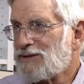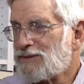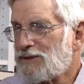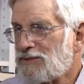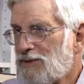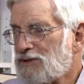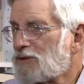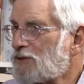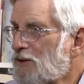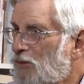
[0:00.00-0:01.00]
is is
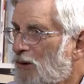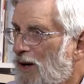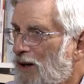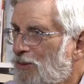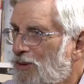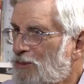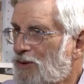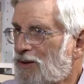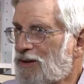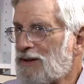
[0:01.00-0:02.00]
a little more
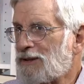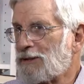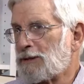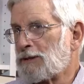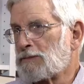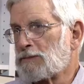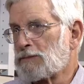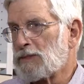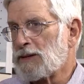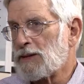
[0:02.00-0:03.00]
equitable and um,
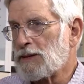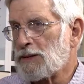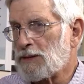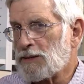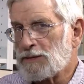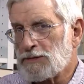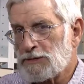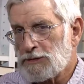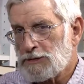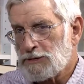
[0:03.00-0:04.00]
and uh,
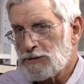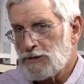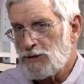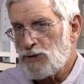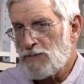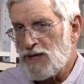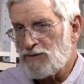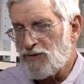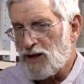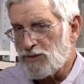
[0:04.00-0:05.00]

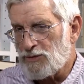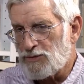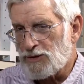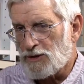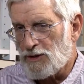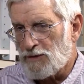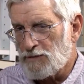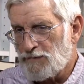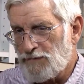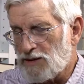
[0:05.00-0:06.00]
humane values are
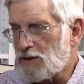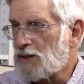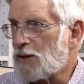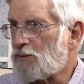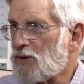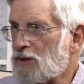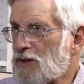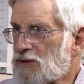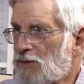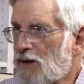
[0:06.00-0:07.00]
at the top of the
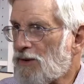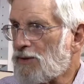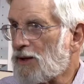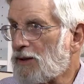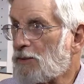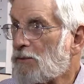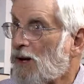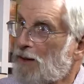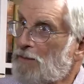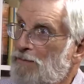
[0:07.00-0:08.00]
list rather than at the
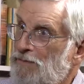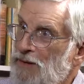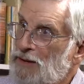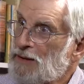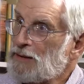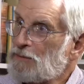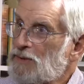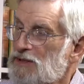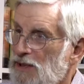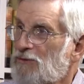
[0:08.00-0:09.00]
bottom.
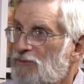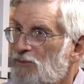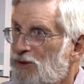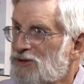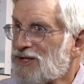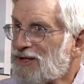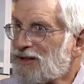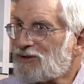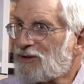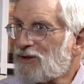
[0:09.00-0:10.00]
But aside from those
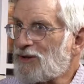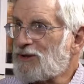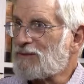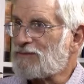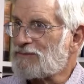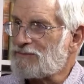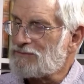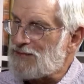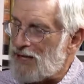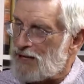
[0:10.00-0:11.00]
things, are there
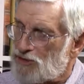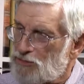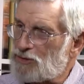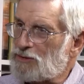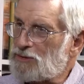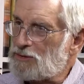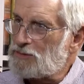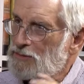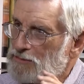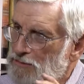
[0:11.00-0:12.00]

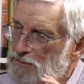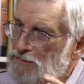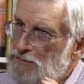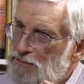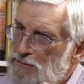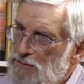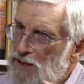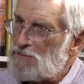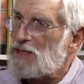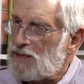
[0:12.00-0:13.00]
tangible,
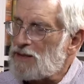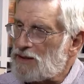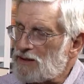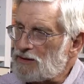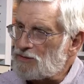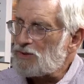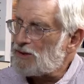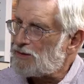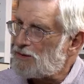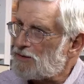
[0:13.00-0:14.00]
immediate things we
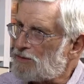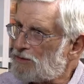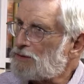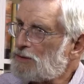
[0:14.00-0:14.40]
can do